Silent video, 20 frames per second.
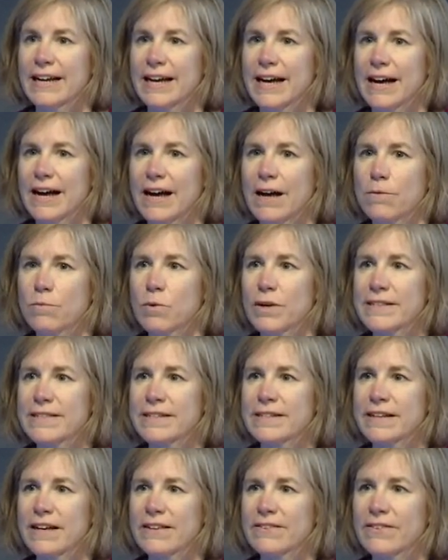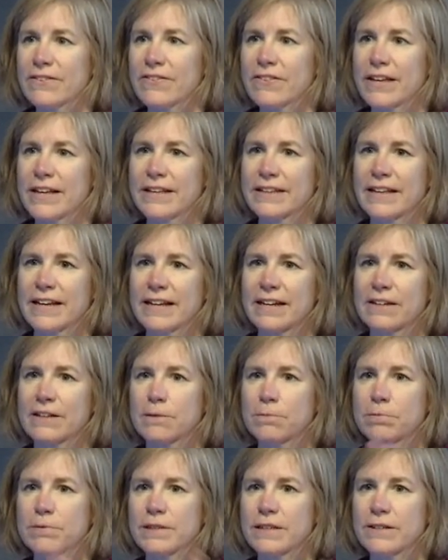What's another thing that could
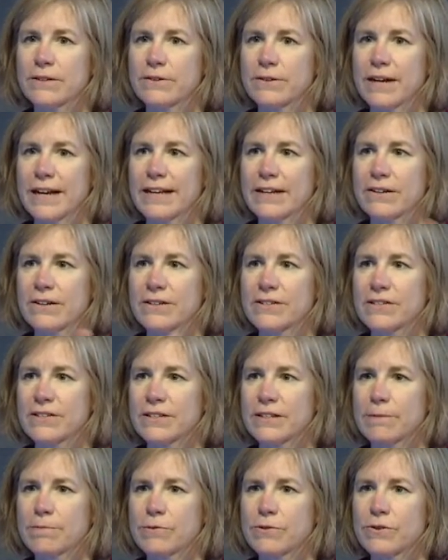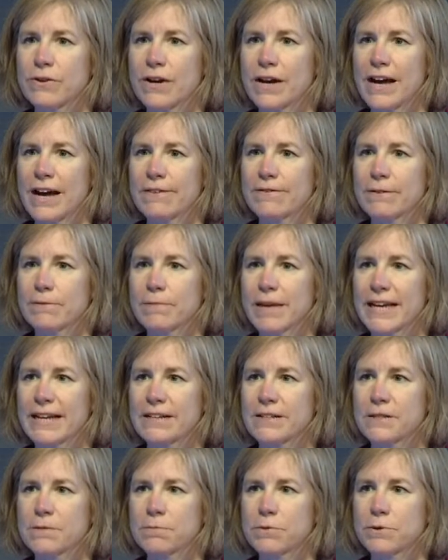obliterate our sleep drive and make
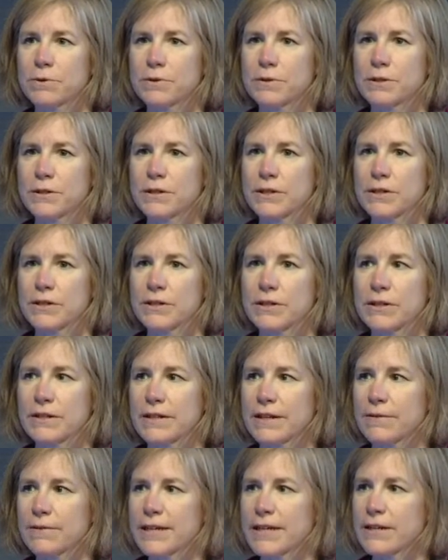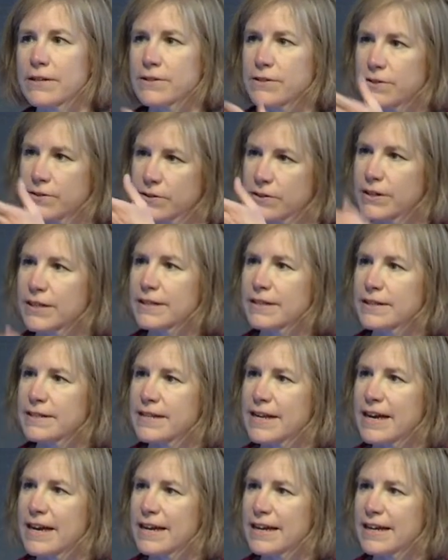us more alert that we could do during the
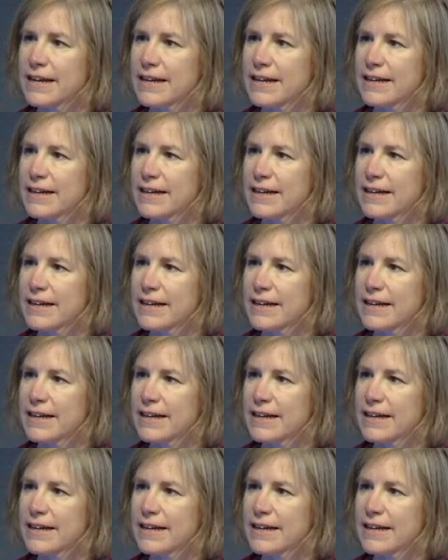day?